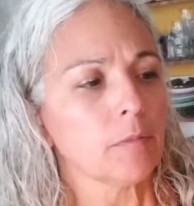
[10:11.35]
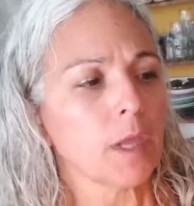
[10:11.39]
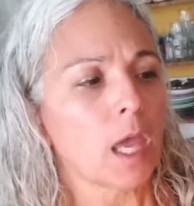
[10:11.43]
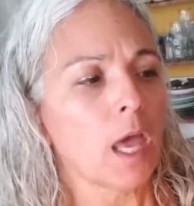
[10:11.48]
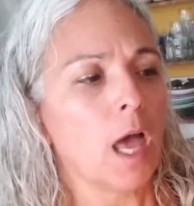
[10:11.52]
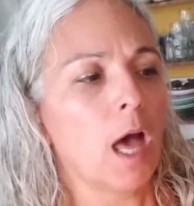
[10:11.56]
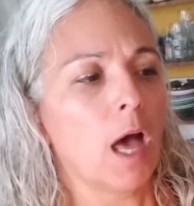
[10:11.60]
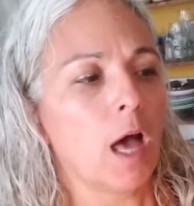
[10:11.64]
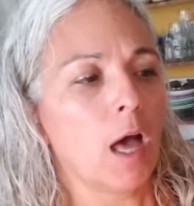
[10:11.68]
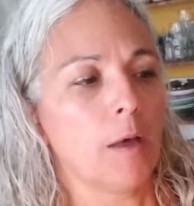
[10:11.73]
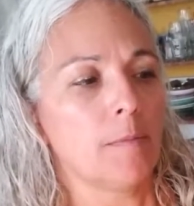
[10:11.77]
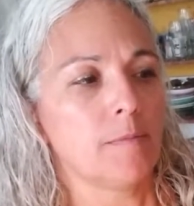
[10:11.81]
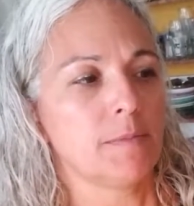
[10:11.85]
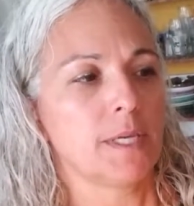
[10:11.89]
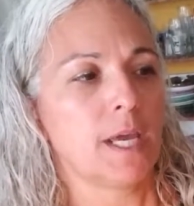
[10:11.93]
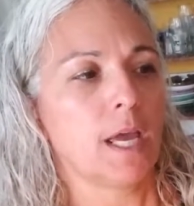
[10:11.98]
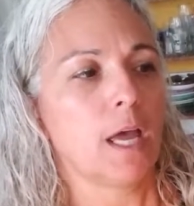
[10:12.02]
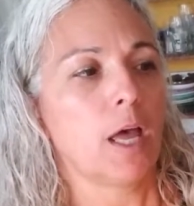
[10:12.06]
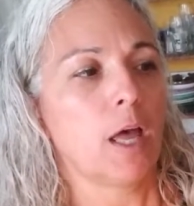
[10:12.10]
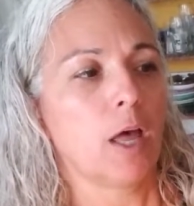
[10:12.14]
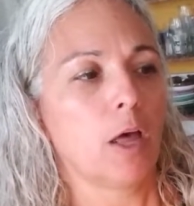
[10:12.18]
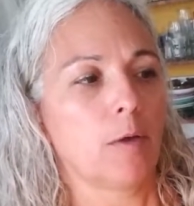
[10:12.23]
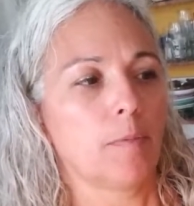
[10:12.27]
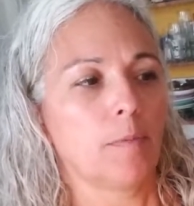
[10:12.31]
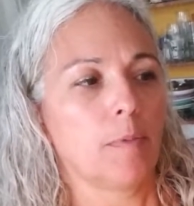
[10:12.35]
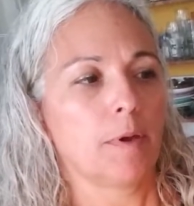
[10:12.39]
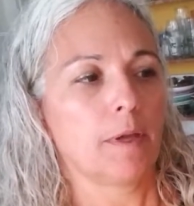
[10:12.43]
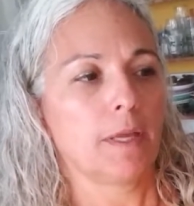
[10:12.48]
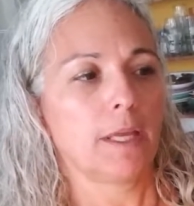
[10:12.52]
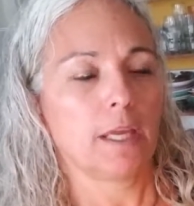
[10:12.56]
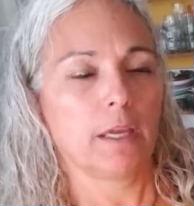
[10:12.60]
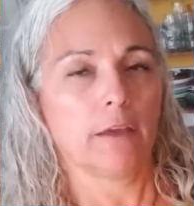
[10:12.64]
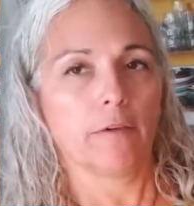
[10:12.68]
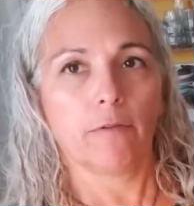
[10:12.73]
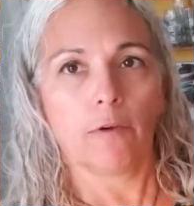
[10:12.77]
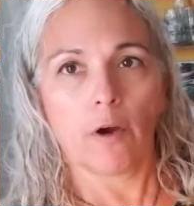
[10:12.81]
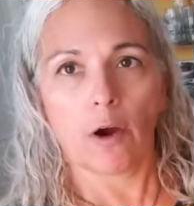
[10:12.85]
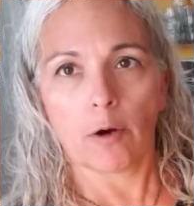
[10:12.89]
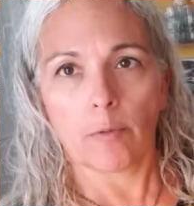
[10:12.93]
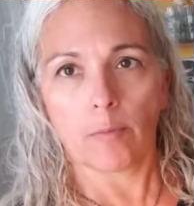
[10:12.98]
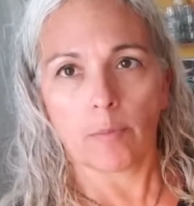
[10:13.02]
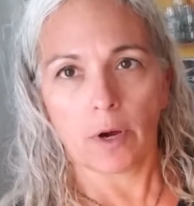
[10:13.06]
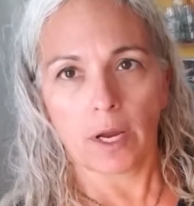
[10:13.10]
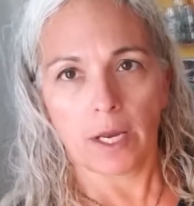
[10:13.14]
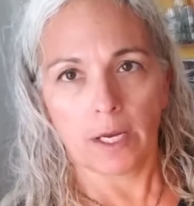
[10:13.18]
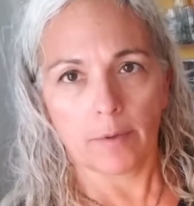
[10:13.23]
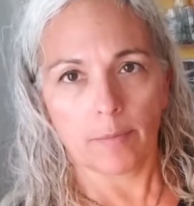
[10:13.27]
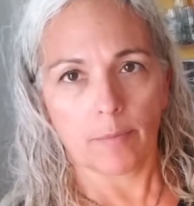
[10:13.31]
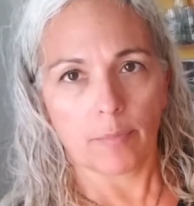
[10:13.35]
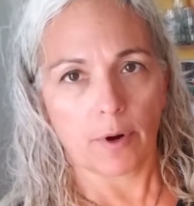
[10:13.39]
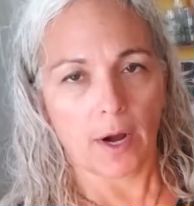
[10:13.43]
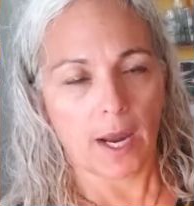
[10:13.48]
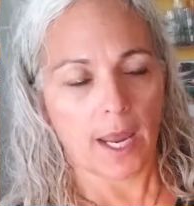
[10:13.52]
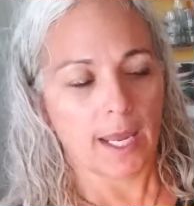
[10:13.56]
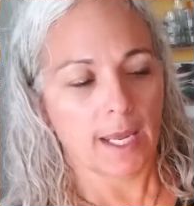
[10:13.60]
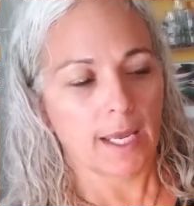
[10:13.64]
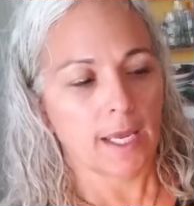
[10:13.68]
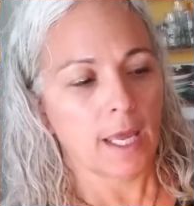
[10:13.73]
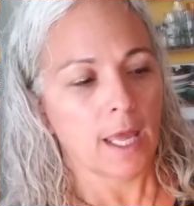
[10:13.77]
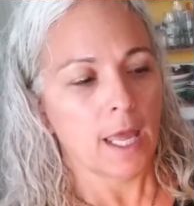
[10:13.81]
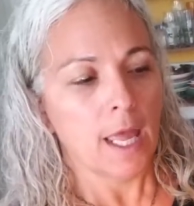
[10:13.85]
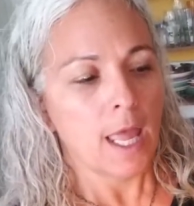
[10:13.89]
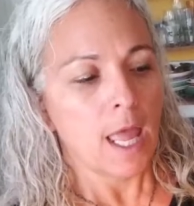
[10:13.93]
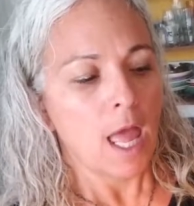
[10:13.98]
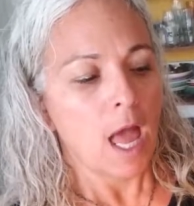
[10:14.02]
to help give our brain a break.